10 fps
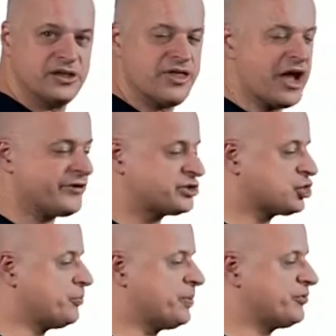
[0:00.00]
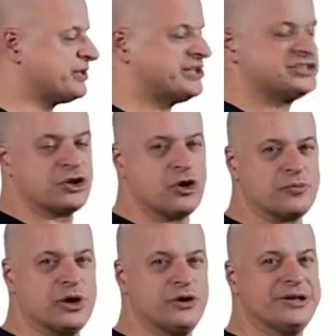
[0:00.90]
Thyrotropin-releasing
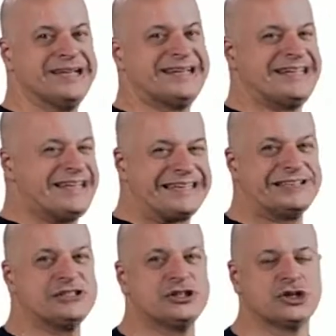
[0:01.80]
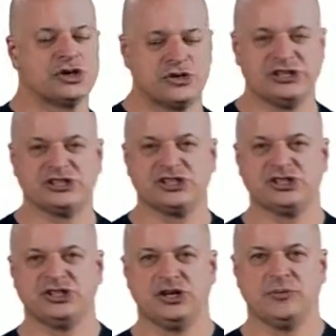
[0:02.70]
hormone
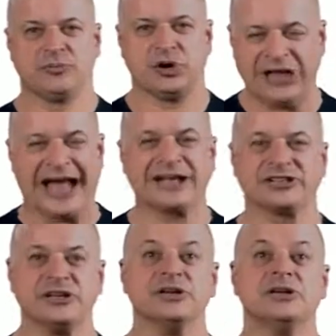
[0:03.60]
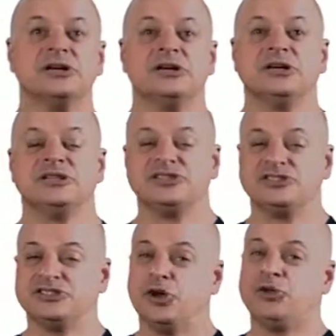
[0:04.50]
increases prolactin. This
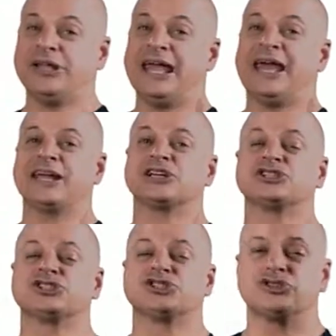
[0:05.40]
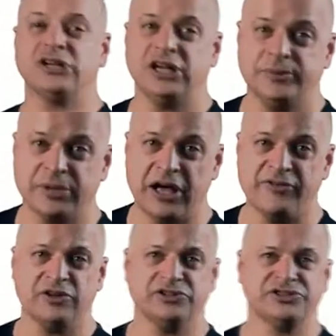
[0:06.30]
is only at extreme
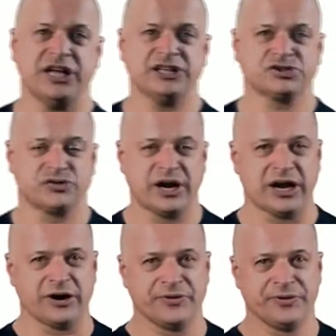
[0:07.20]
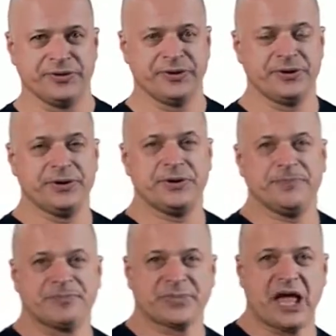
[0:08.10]
levels, and it's rare.
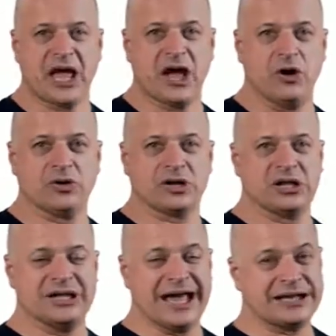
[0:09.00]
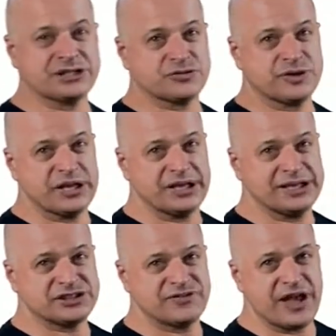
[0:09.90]
Now, galactorrhea
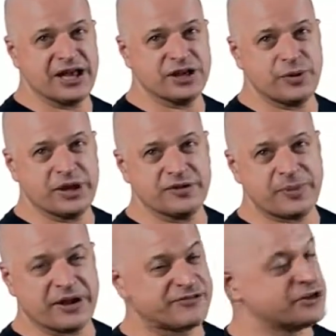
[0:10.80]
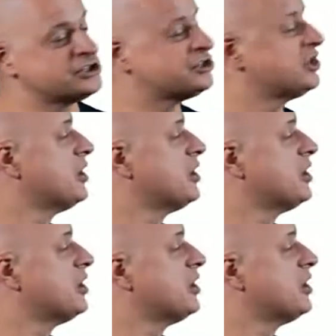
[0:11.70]
is evaluated by first